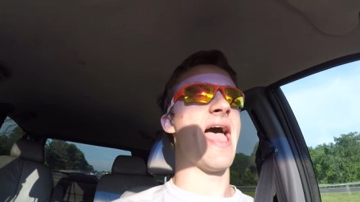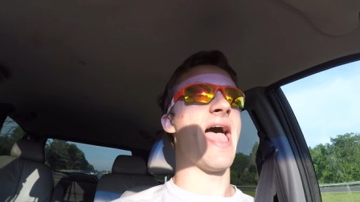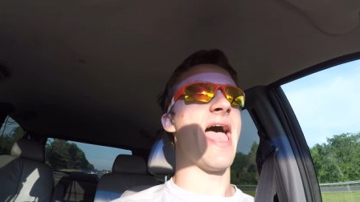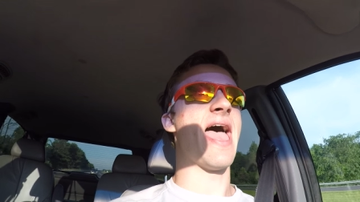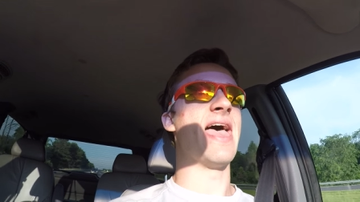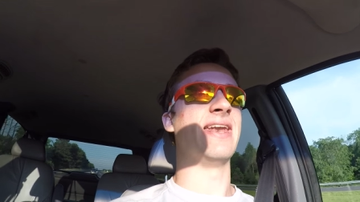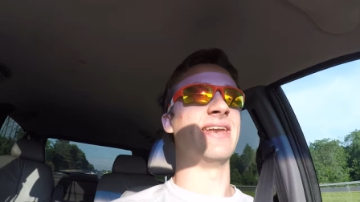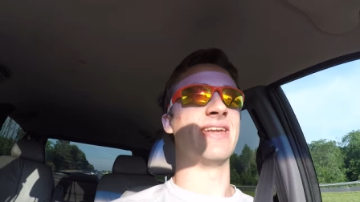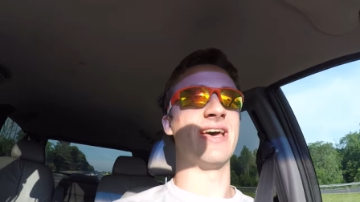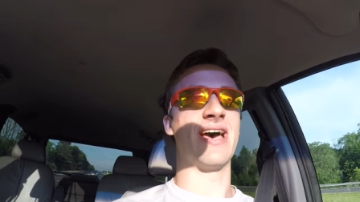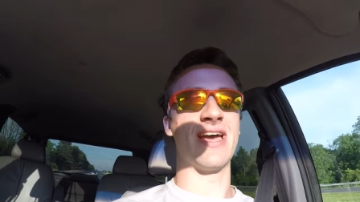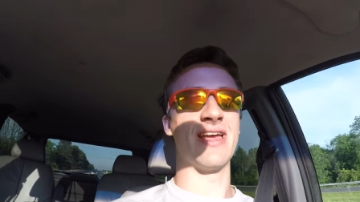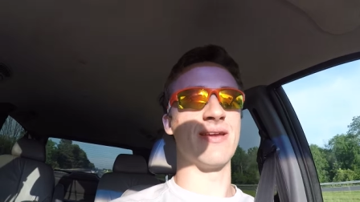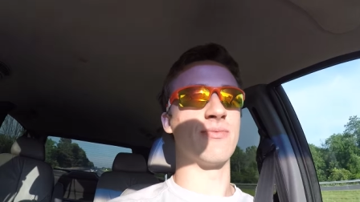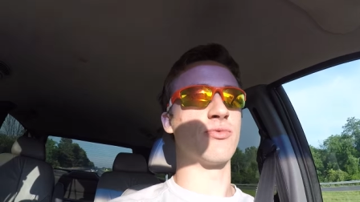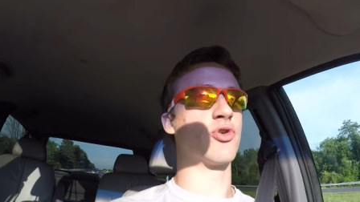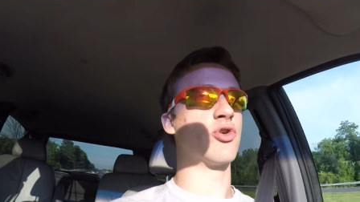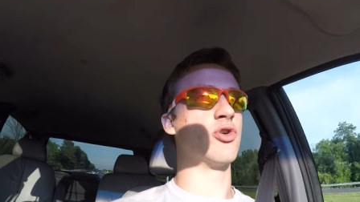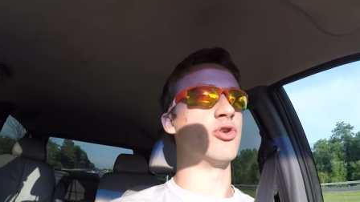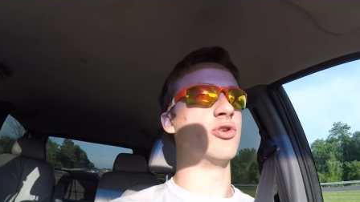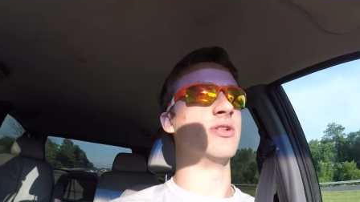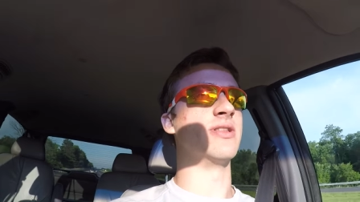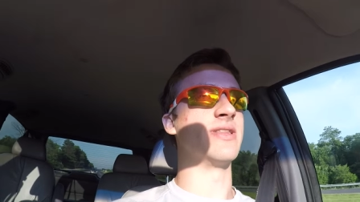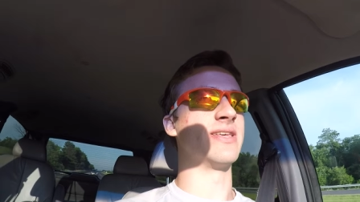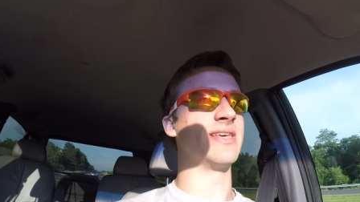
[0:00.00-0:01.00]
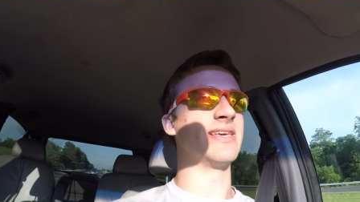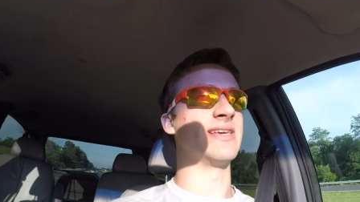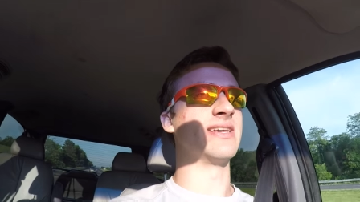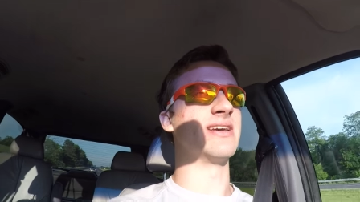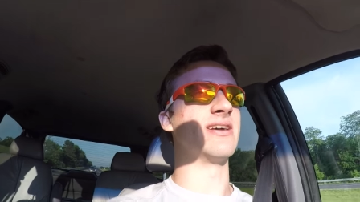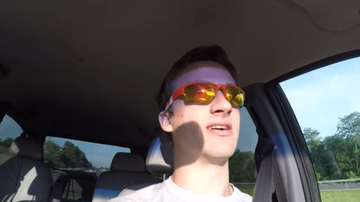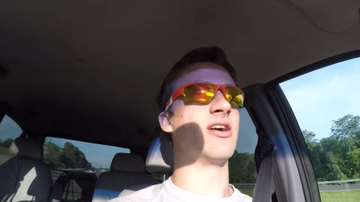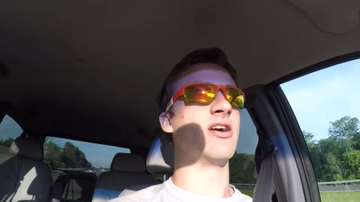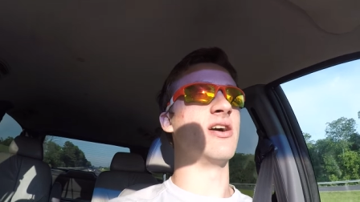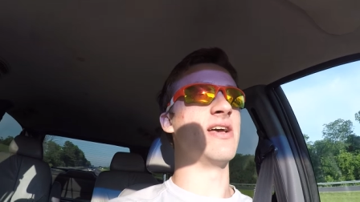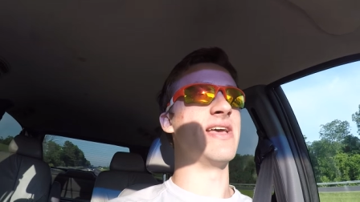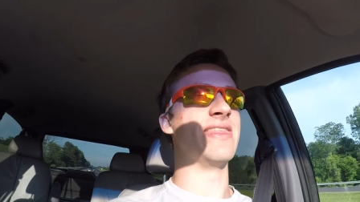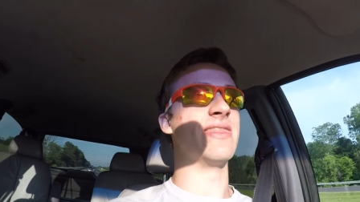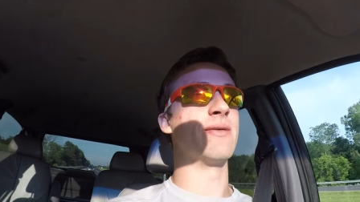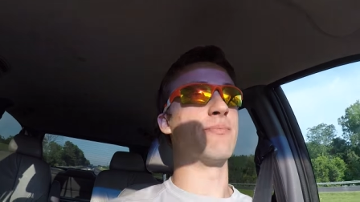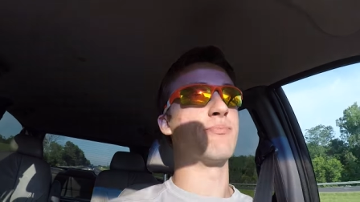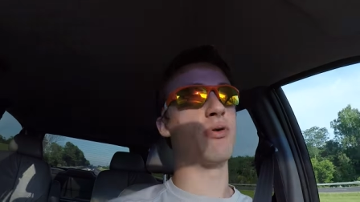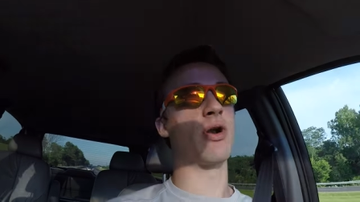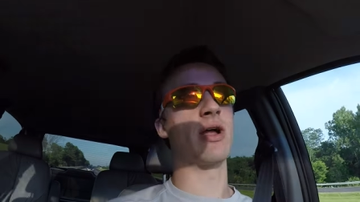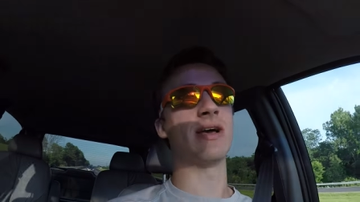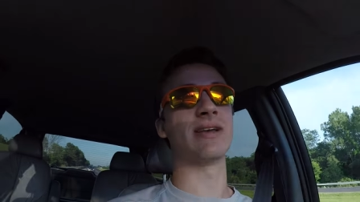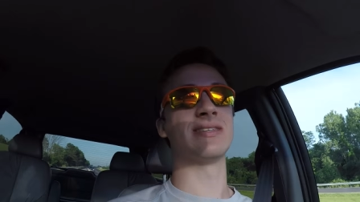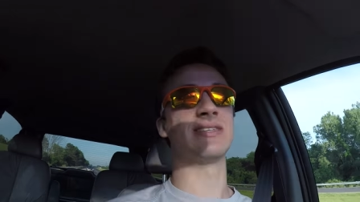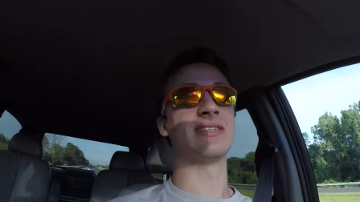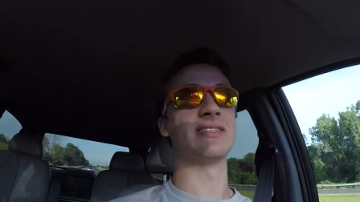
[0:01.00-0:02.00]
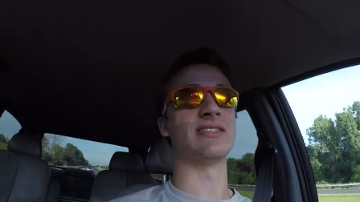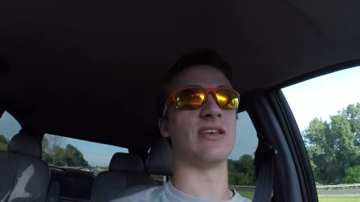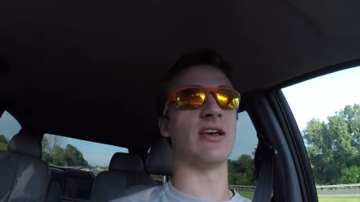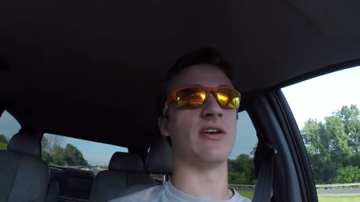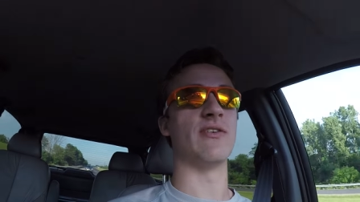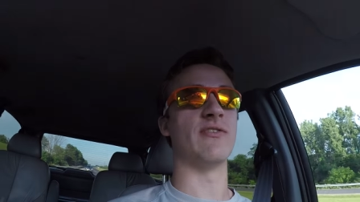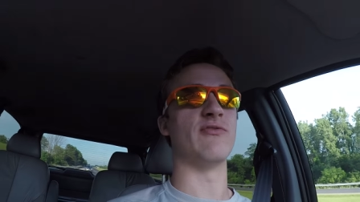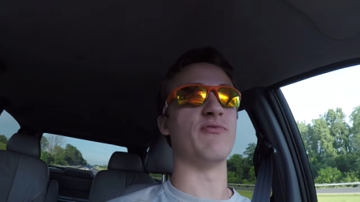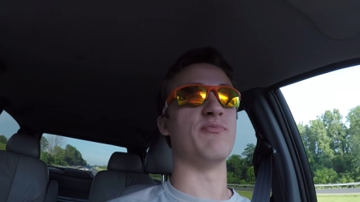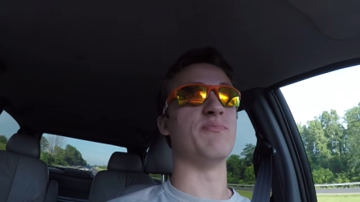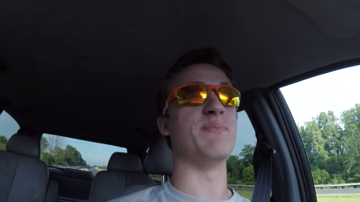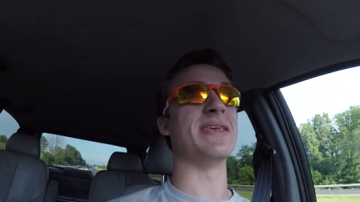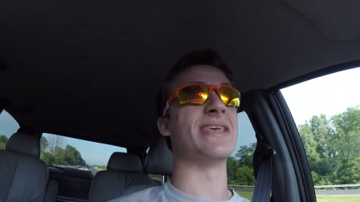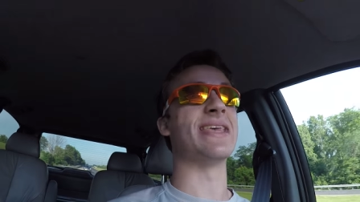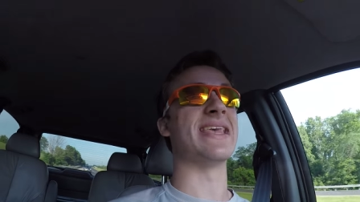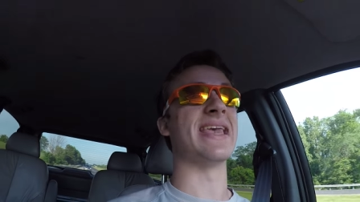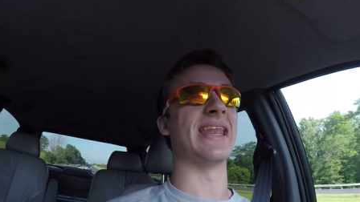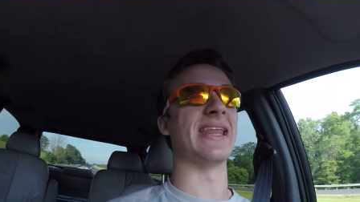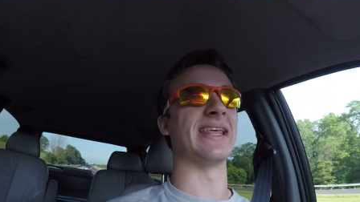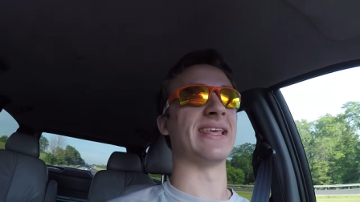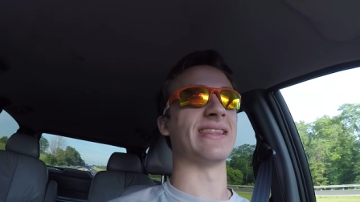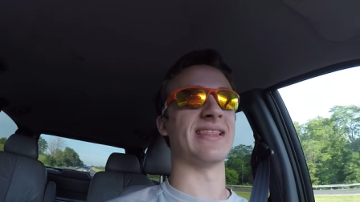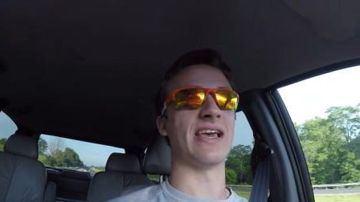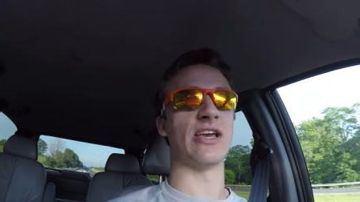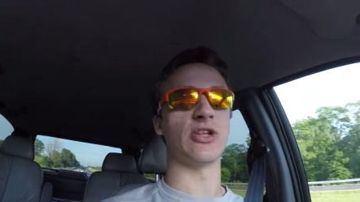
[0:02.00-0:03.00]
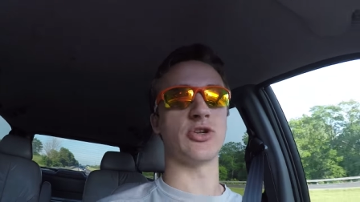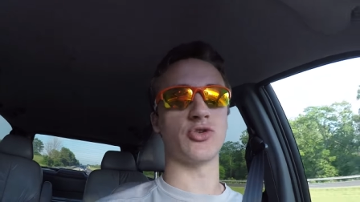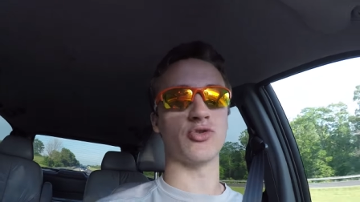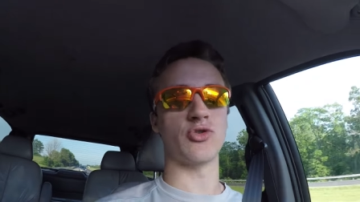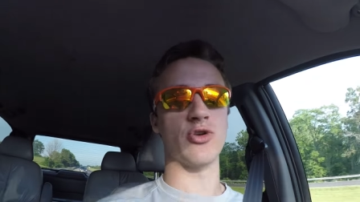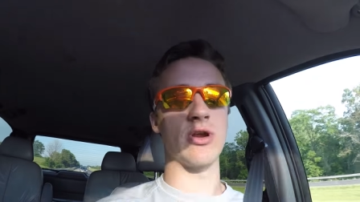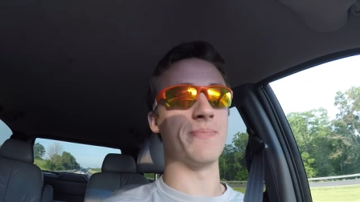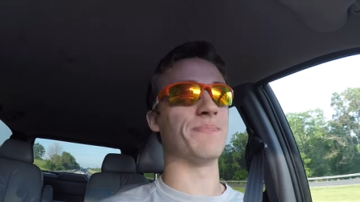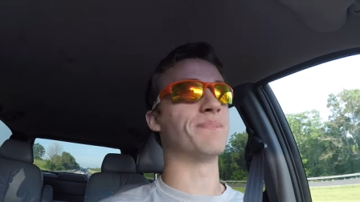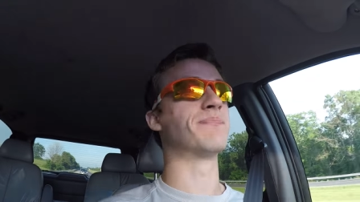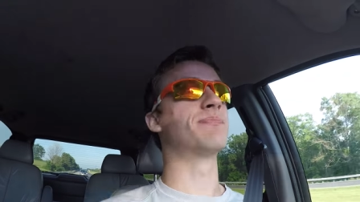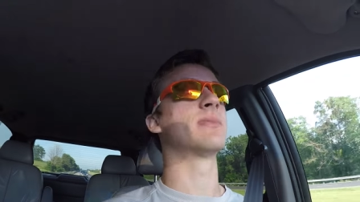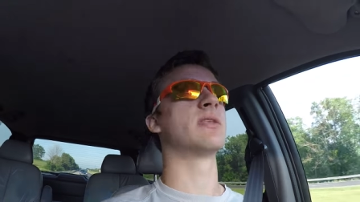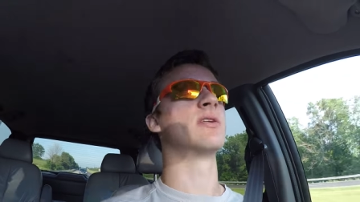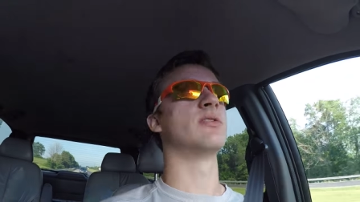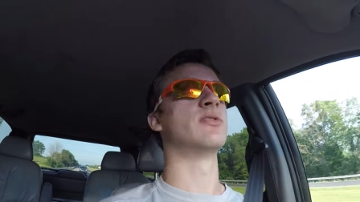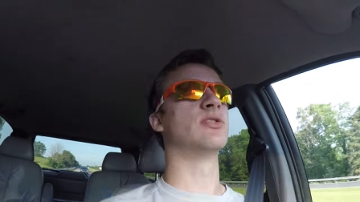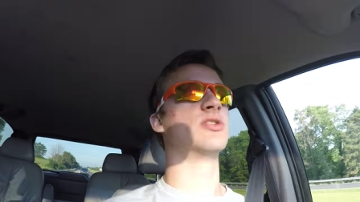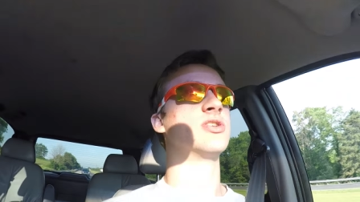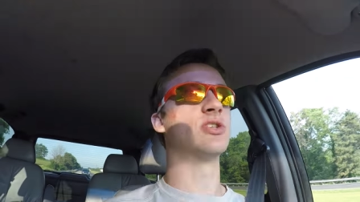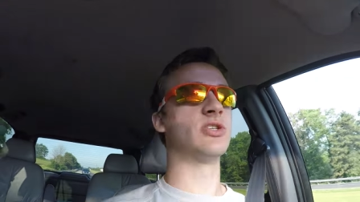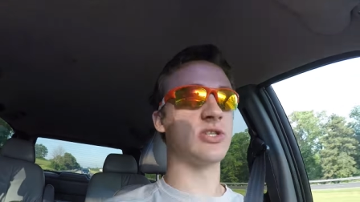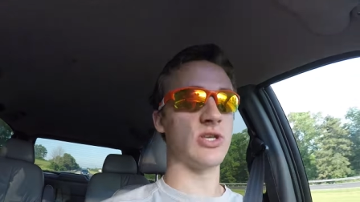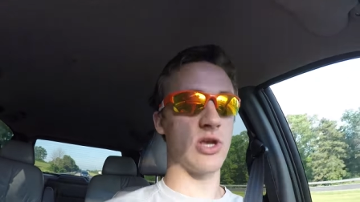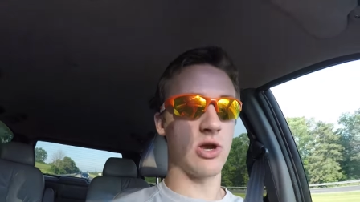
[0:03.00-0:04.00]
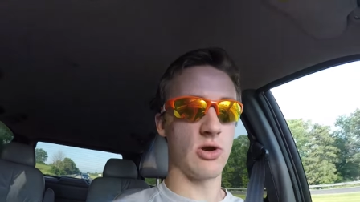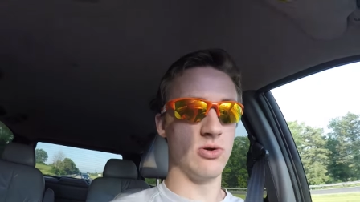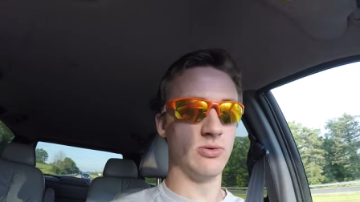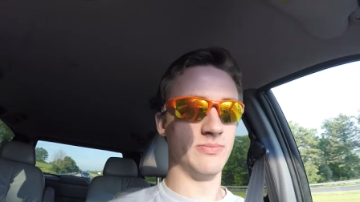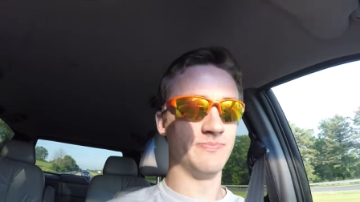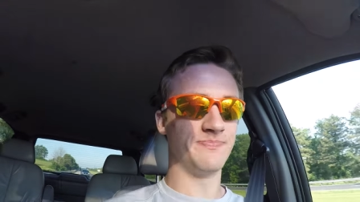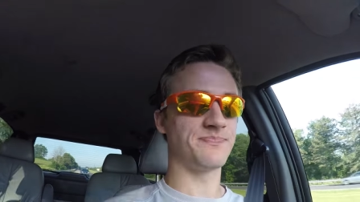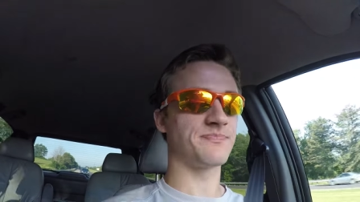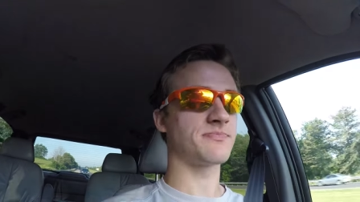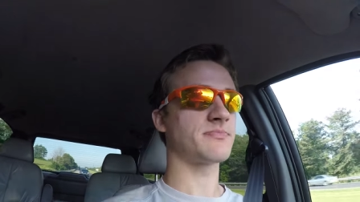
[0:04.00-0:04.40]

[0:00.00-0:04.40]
and I am currently in the process of beginning that trip. So,